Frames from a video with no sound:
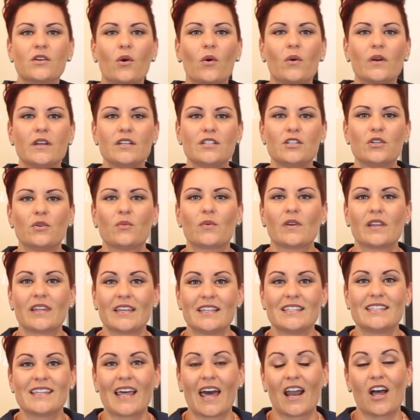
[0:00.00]
going to
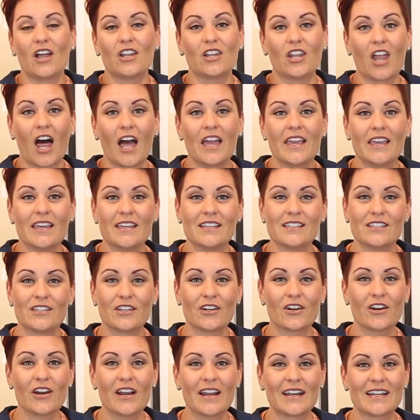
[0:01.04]
release that a lot
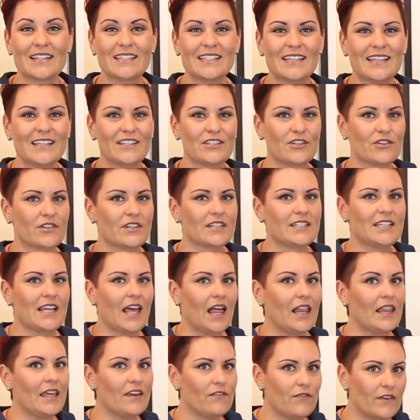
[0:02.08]
easier, and it's easier to
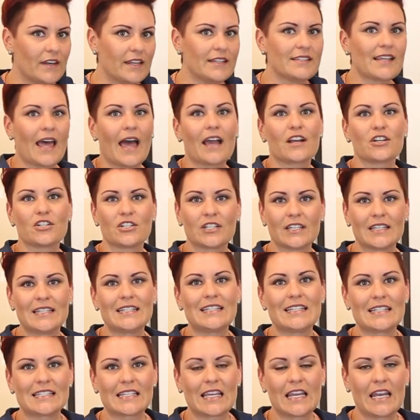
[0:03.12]
tell if it is actually
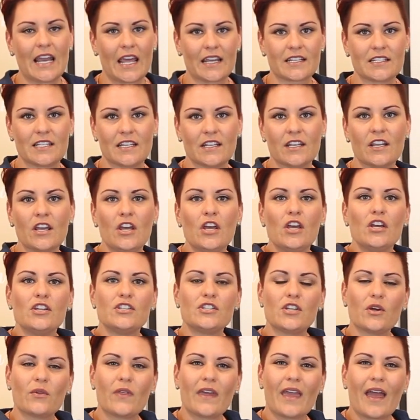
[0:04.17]
disconnected.
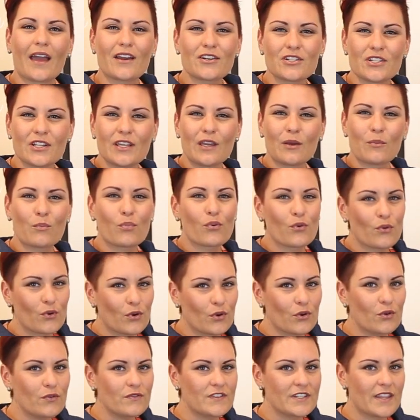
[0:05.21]
So they actually
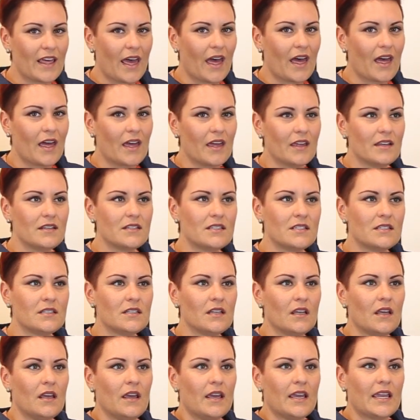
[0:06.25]
improved that
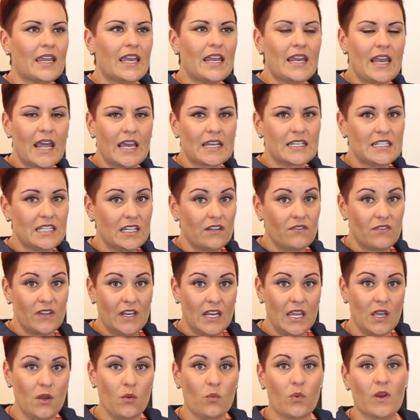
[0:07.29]

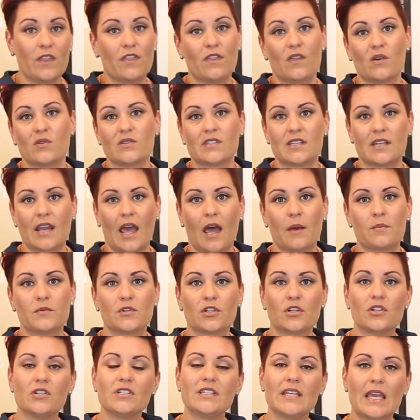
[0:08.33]
connectivity with those
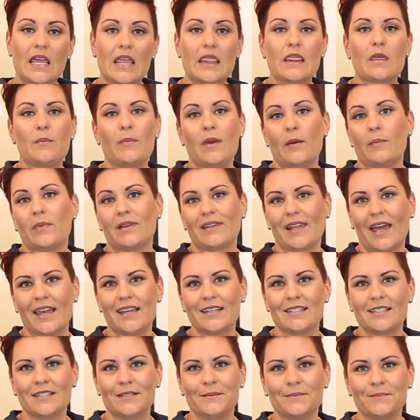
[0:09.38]
adapters in the Pipa
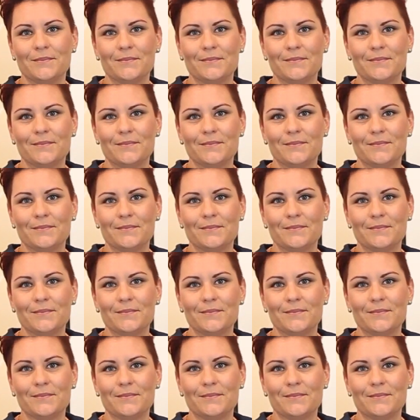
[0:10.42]
Lite.